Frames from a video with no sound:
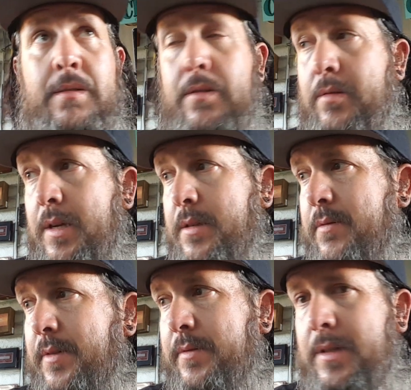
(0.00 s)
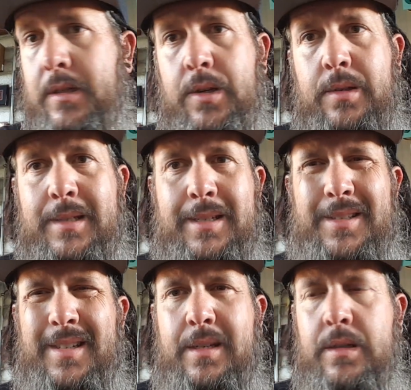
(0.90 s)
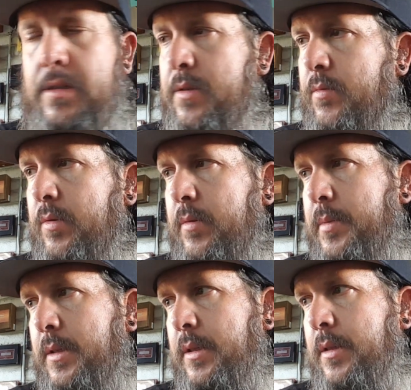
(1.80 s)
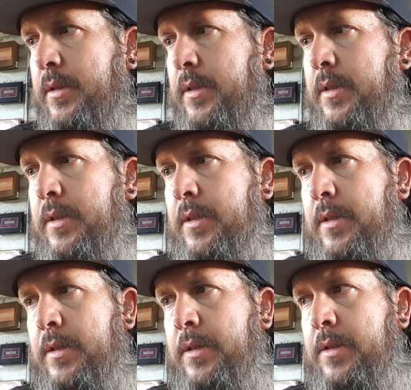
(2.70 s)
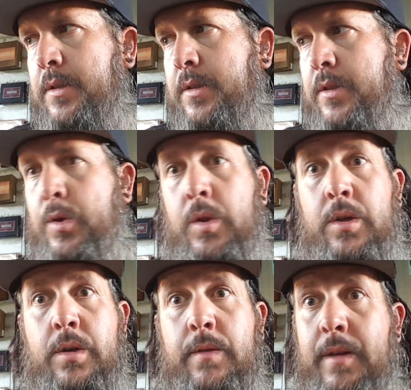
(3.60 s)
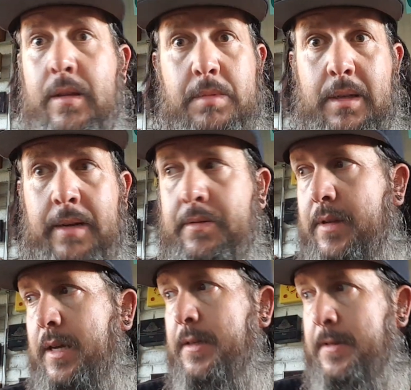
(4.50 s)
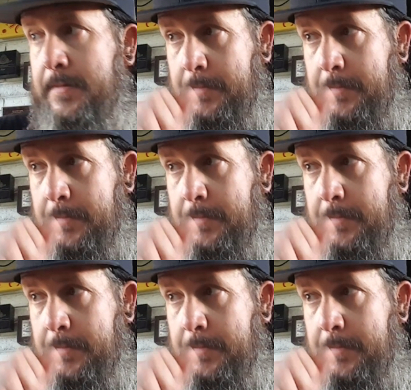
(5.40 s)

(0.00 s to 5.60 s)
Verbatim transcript: 2015 contest tees will be no longer available after that.